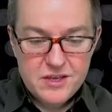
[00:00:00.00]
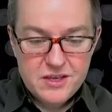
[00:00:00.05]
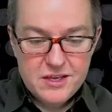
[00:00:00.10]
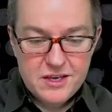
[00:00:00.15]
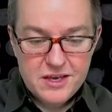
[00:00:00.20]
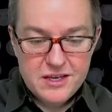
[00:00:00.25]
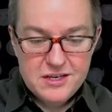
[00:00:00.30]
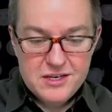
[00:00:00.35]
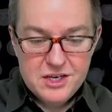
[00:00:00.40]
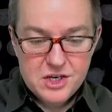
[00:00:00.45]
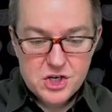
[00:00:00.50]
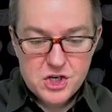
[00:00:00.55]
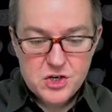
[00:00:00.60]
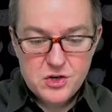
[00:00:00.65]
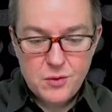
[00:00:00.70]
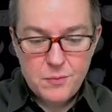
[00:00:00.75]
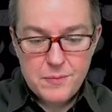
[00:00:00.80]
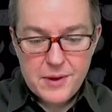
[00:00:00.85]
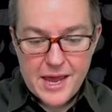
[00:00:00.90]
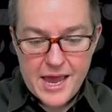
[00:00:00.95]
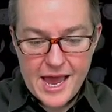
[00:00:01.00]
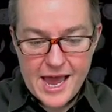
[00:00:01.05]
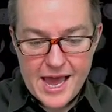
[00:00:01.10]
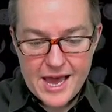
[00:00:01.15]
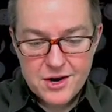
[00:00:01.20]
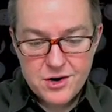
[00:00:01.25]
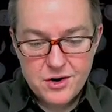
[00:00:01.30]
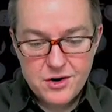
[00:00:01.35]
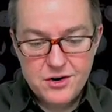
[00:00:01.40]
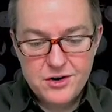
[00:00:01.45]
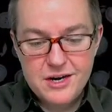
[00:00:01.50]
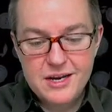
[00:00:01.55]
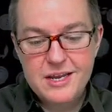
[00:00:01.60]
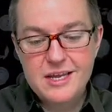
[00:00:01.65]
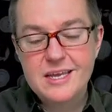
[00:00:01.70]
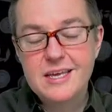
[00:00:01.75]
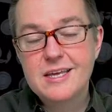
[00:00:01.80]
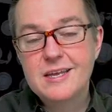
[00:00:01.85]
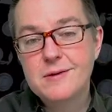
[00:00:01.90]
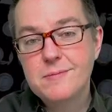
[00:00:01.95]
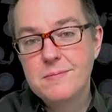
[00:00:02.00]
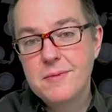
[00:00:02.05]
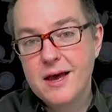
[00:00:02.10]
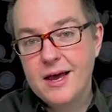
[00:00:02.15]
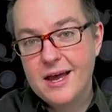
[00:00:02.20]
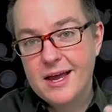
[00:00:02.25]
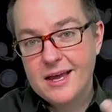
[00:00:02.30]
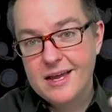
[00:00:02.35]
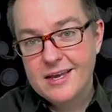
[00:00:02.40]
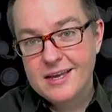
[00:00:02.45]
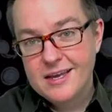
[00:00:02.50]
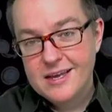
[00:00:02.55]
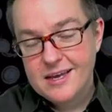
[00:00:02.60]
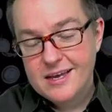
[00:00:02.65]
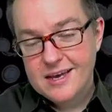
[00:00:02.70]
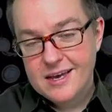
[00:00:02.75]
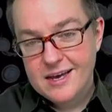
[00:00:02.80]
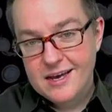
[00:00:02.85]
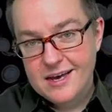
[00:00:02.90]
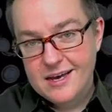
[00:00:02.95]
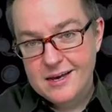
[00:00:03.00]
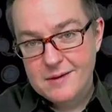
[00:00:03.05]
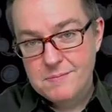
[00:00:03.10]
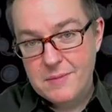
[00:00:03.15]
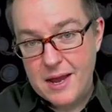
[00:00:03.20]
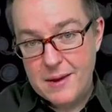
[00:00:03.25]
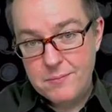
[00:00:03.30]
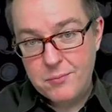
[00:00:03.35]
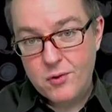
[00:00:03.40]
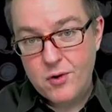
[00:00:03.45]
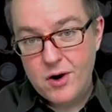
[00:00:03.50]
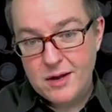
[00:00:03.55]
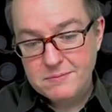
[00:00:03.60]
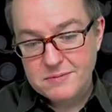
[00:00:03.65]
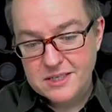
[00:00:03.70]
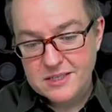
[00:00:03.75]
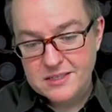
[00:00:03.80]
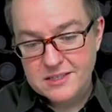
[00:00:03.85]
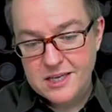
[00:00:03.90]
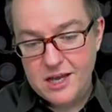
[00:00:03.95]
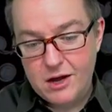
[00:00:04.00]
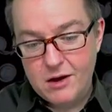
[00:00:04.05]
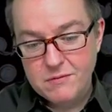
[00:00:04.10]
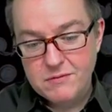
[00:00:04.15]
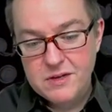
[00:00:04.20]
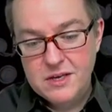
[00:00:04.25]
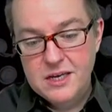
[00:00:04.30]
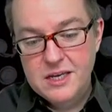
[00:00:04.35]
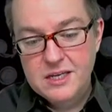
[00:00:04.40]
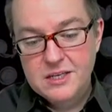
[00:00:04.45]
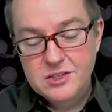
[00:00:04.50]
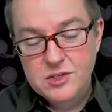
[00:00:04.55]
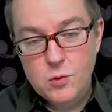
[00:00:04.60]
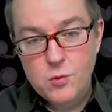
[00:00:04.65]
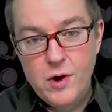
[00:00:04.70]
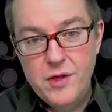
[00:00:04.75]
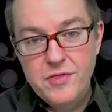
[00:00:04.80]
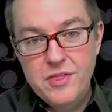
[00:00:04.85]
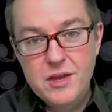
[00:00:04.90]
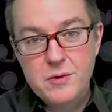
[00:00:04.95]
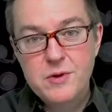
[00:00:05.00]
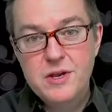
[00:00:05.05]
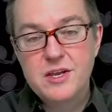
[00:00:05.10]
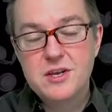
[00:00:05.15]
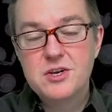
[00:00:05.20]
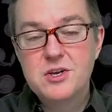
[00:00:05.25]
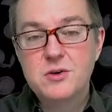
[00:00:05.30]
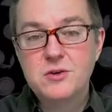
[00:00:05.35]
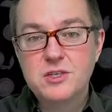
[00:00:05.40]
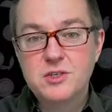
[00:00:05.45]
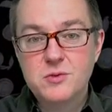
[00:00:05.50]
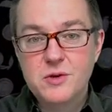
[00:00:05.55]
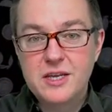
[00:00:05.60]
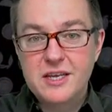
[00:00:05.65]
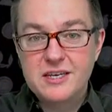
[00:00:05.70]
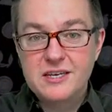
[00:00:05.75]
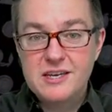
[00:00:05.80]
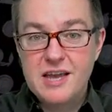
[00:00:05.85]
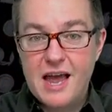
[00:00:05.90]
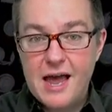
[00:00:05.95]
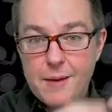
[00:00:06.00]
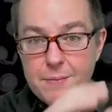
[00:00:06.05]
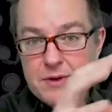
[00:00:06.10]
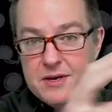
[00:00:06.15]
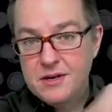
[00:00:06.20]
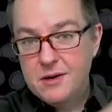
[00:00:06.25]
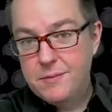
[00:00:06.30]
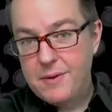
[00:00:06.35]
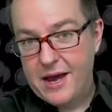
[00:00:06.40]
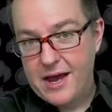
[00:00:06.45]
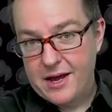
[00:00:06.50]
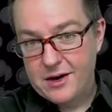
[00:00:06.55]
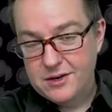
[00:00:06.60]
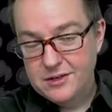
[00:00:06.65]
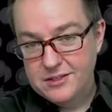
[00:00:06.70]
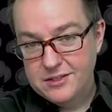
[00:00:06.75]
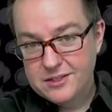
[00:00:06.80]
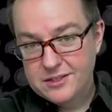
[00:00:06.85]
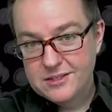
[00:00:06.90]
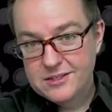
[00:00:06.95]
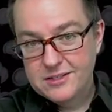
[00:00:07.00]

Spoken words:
additional pattern in my prompt itself. So one thing we can do is we can tap into patterns